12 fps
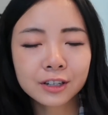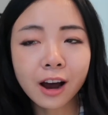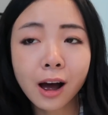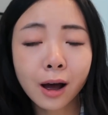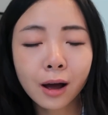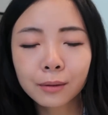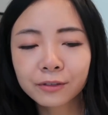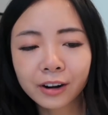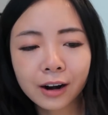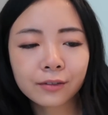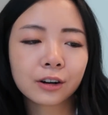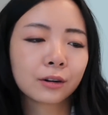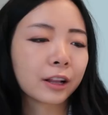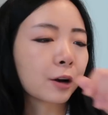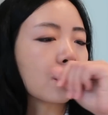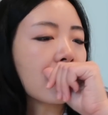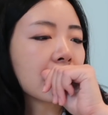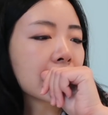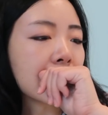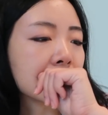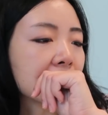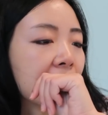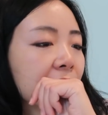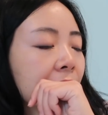job forever, like all of
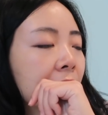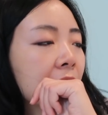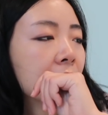that stuff.